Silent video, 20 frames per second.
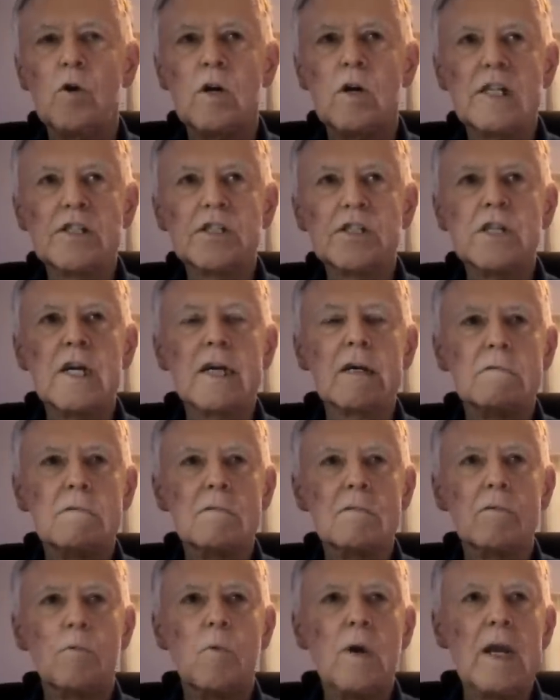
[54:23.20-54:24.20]
You get
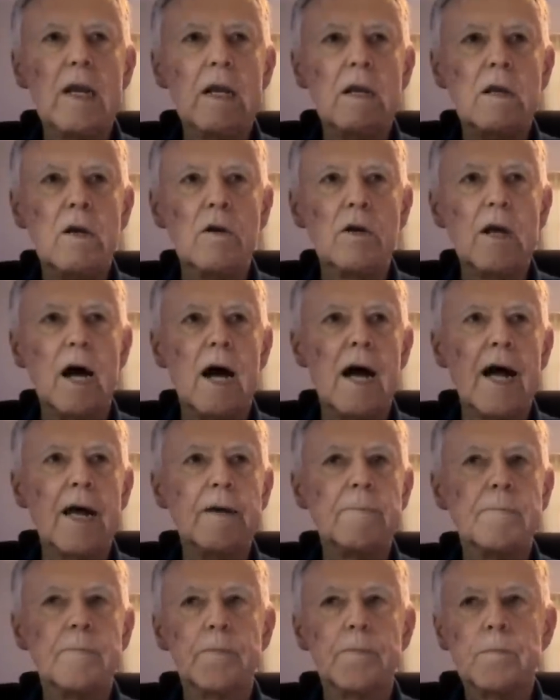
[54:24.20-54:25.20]
sick,
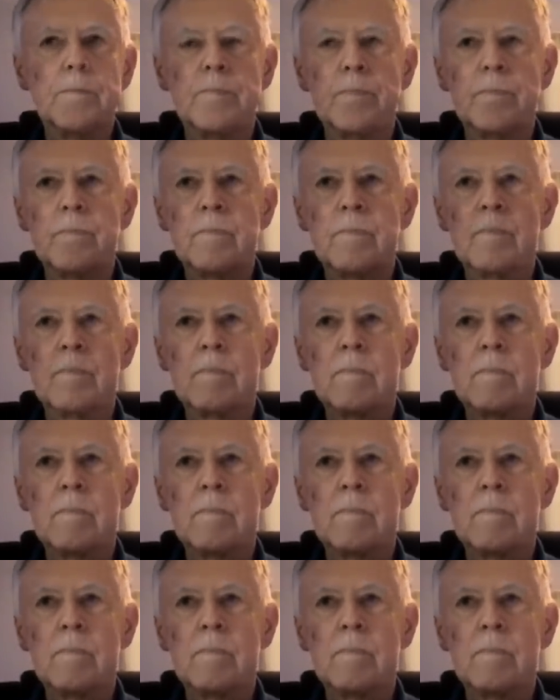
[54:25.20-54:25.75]
weak, you die.